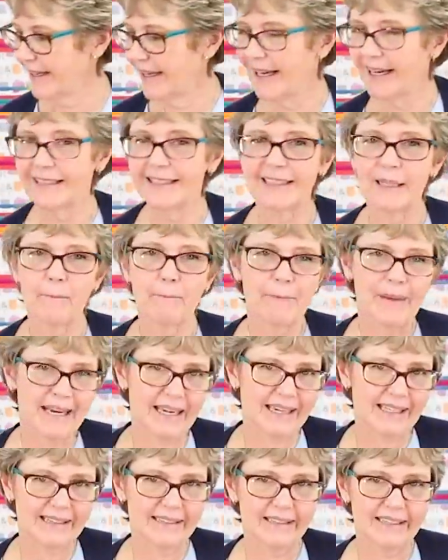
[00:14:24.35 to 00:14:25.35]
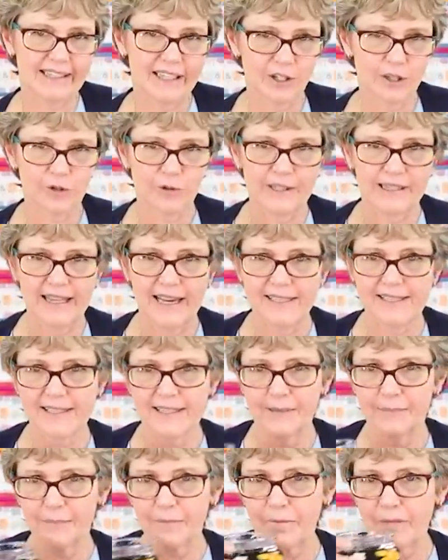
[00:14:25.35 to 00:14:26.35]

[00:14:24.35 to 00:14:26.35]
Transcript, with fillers: a little mini history lesson.